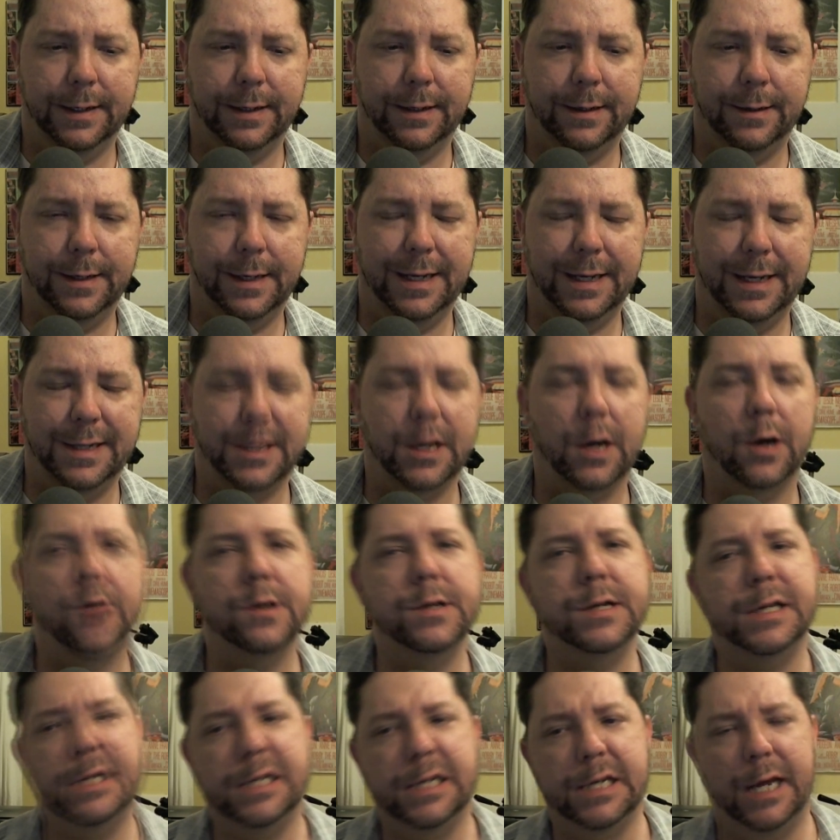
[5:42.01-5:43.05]
It's
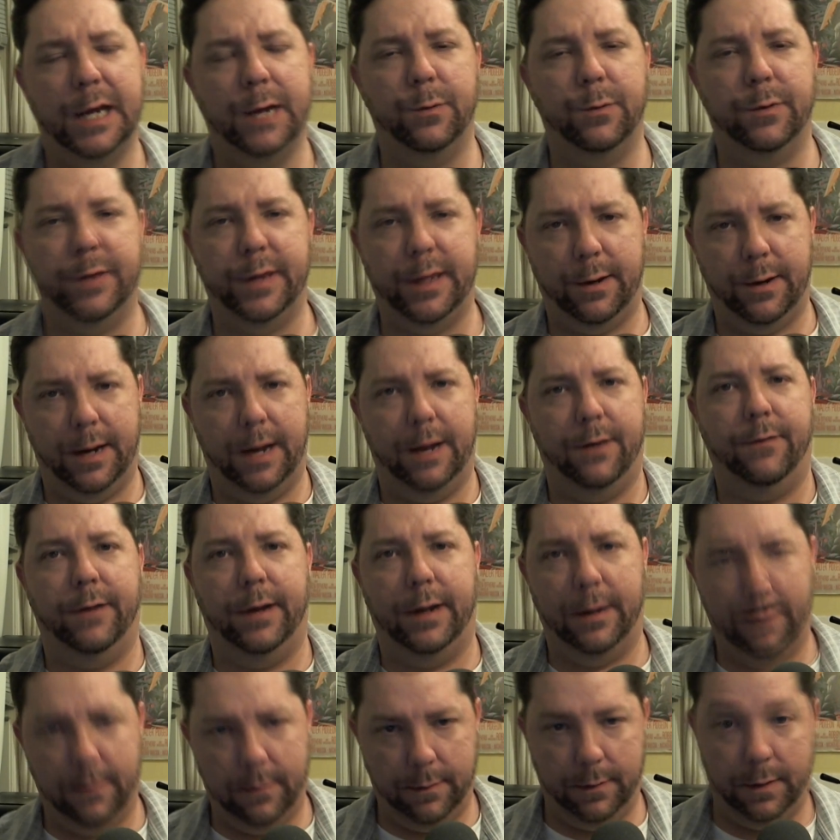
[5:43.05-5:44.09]
hard to say without
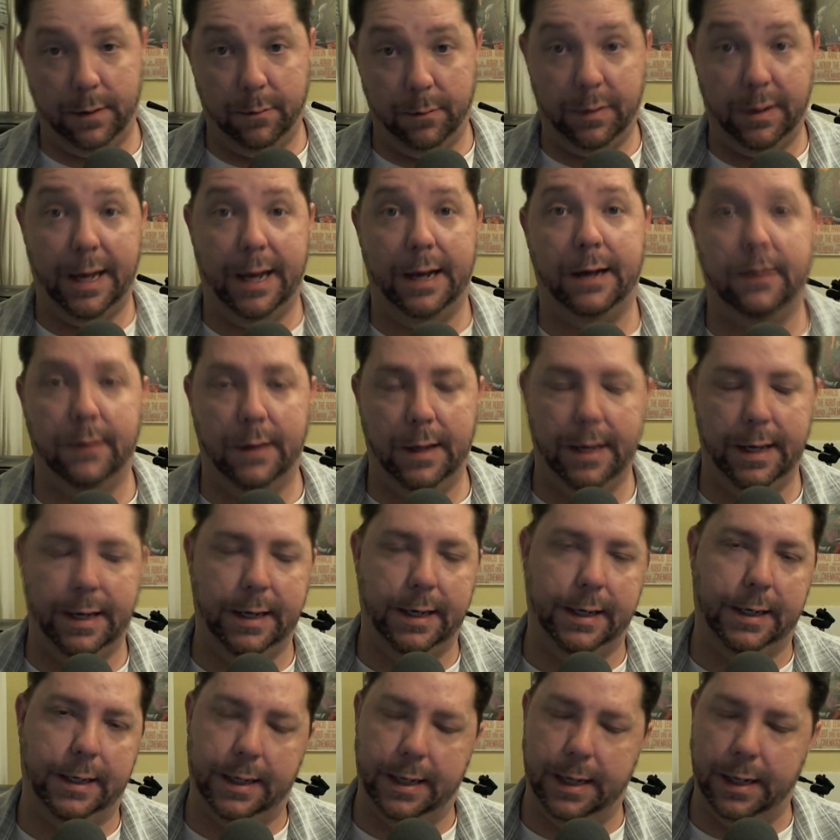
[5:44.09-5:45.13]
having the black line
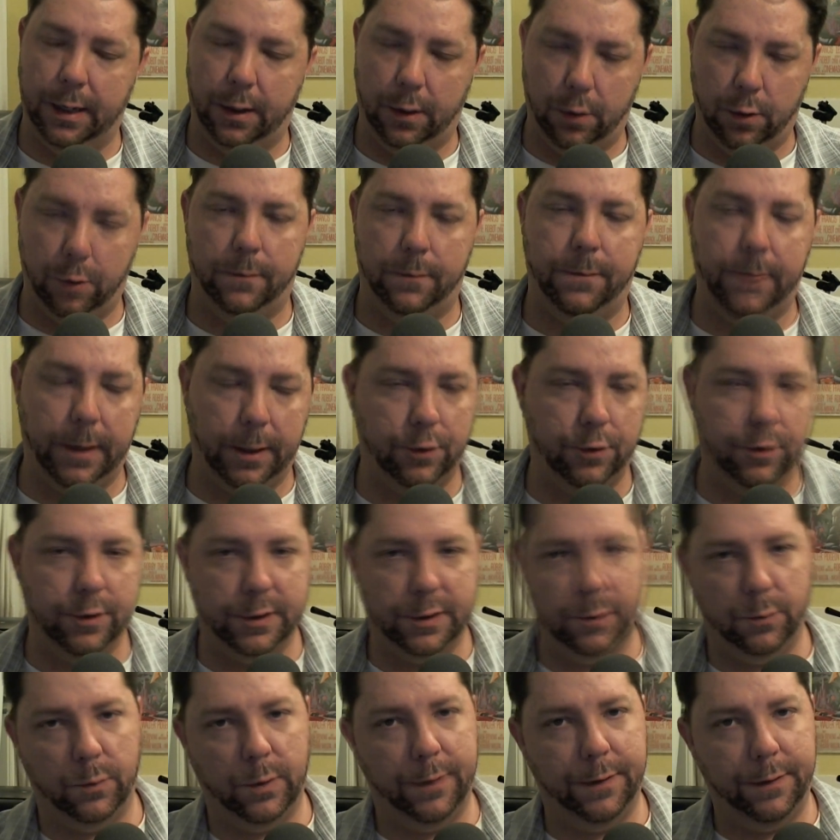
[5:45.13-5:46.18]
and getting good pictures
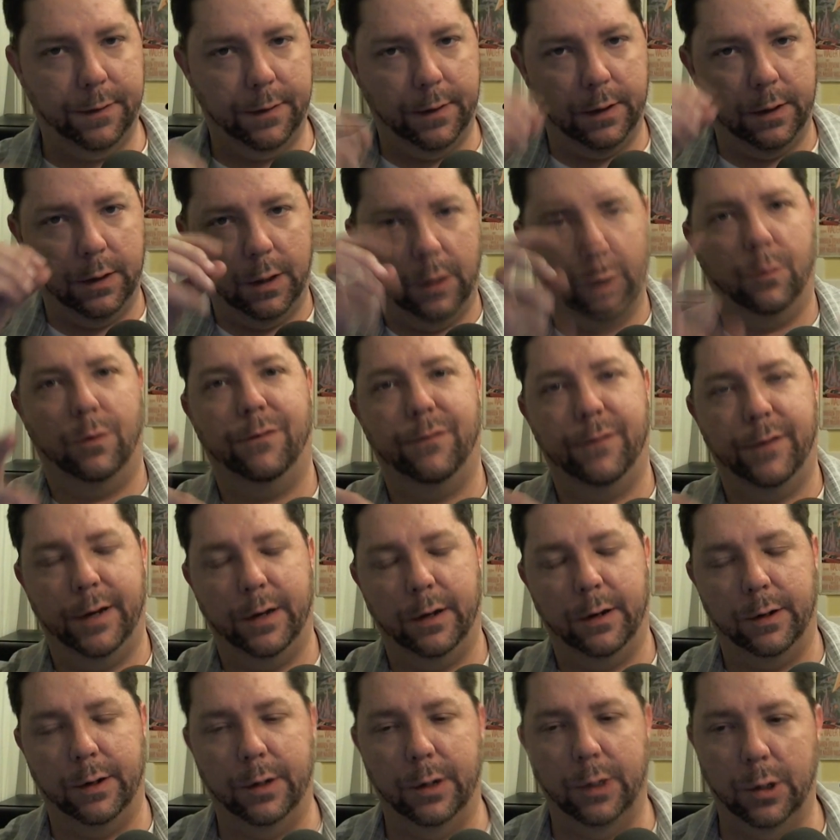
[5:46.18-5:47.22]
of what the lower feet
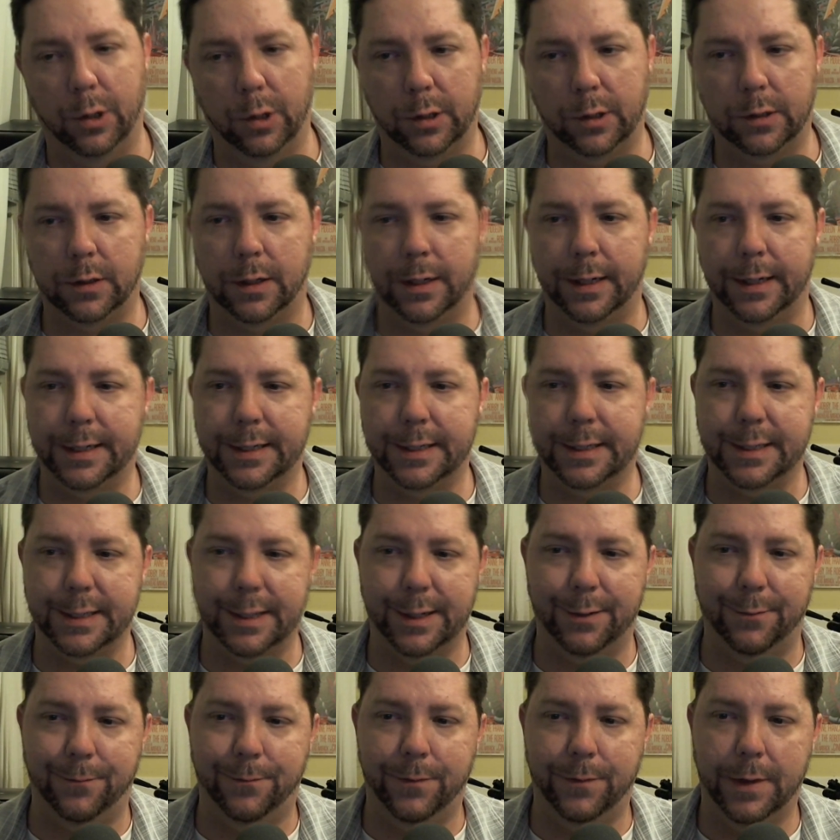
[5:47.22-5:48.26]
are going to look like.
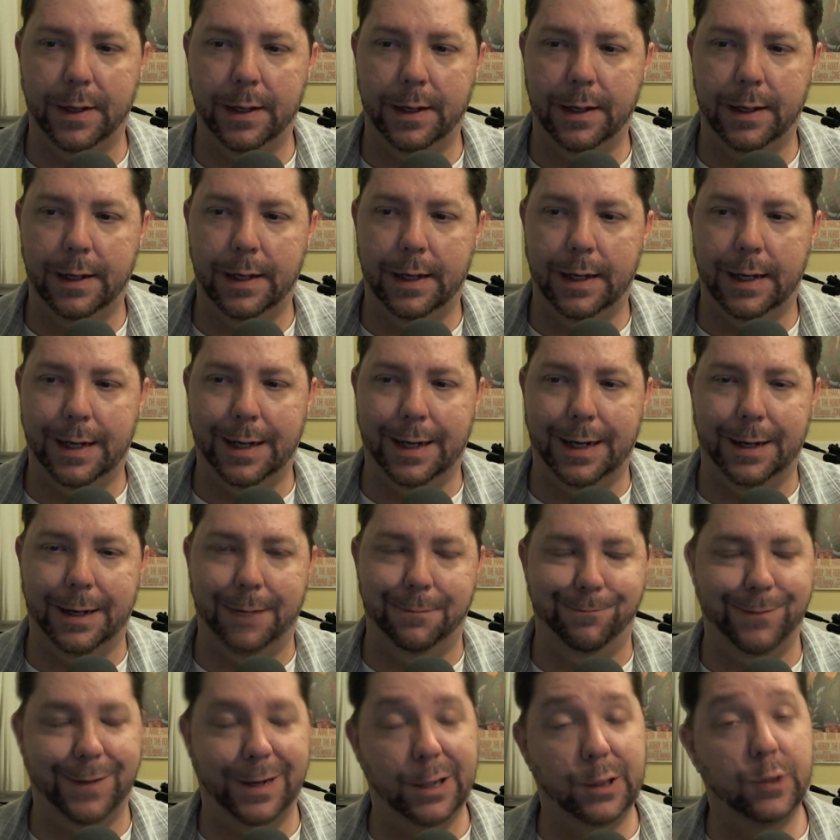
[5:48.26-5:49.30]
So
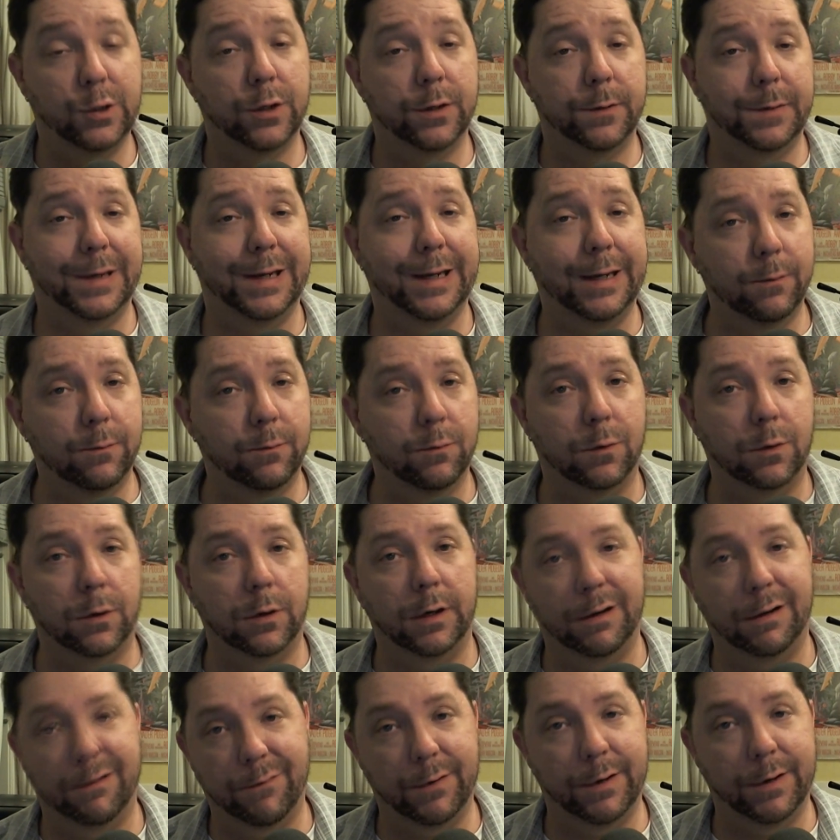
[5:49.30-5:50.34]
it could be
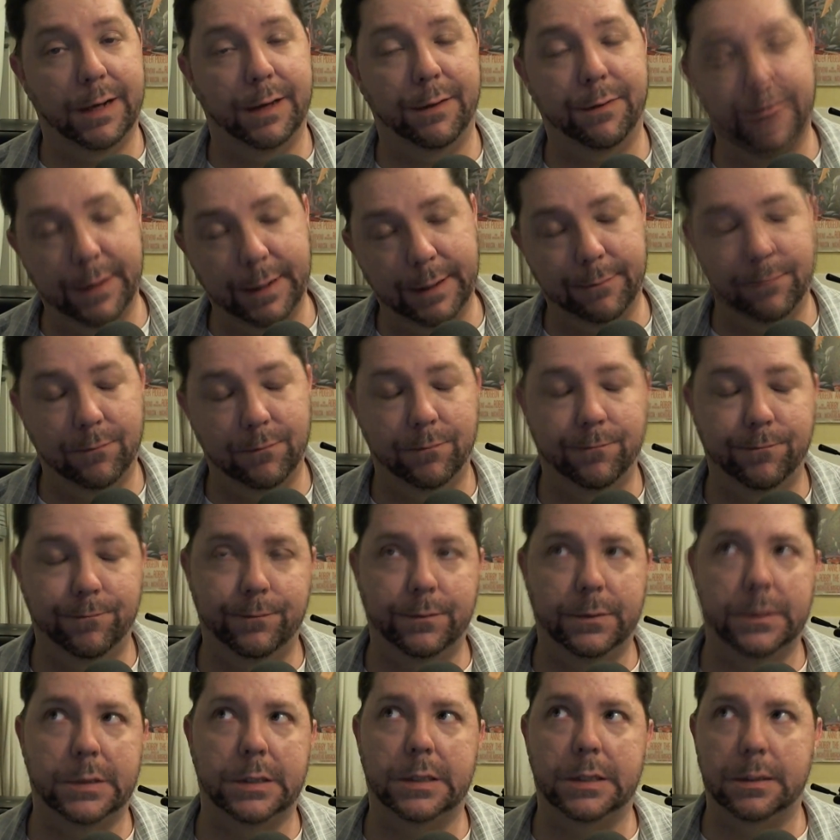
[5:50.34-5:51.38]
worrying for nothing.
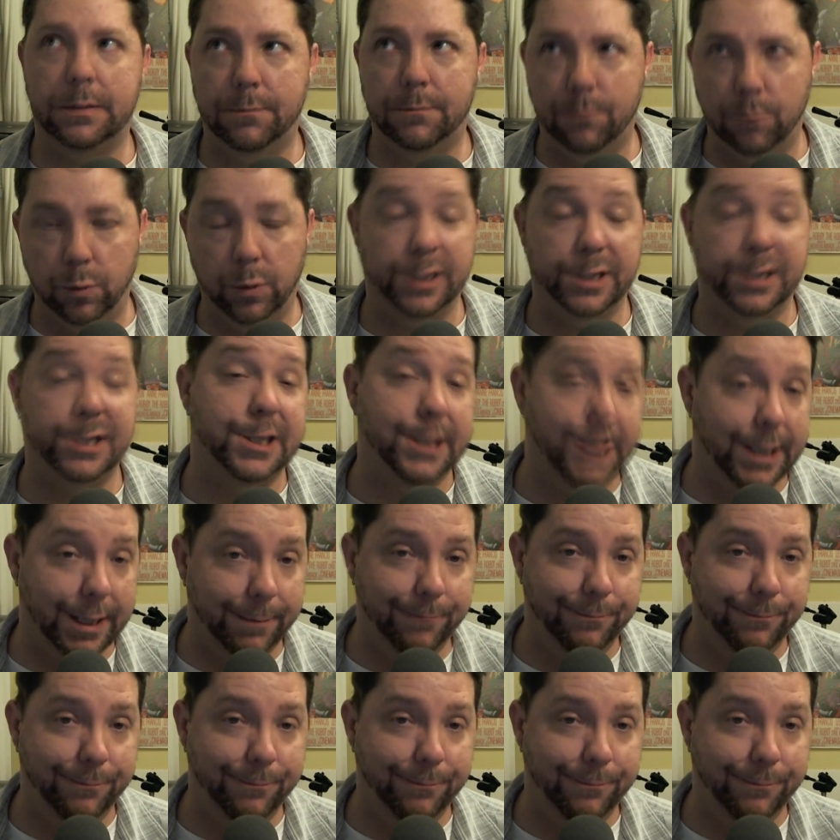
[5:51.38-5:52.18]
We'll see.